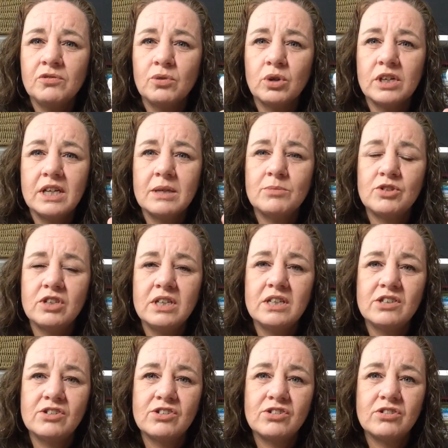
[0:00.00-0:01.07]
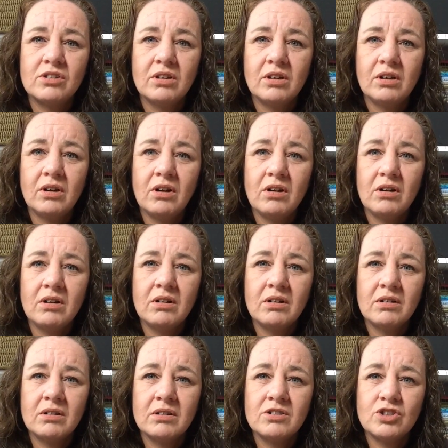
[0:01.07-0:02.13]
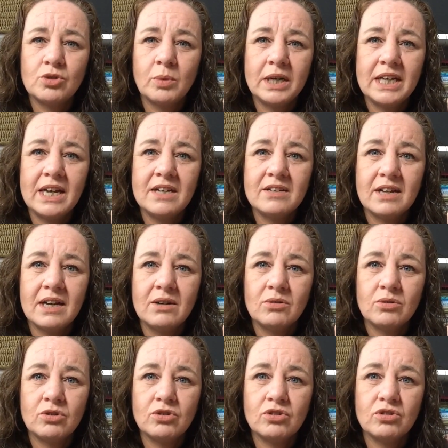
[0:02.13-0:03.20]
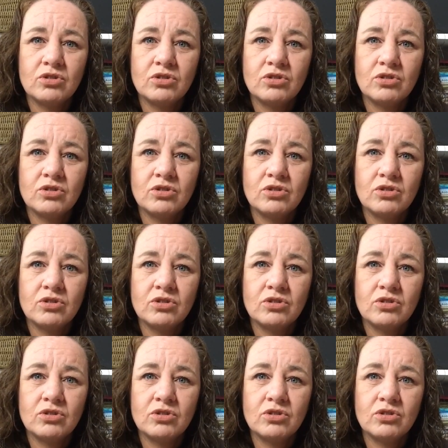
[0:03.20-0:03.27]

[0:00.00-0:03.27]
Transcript: for DMCs on 28 count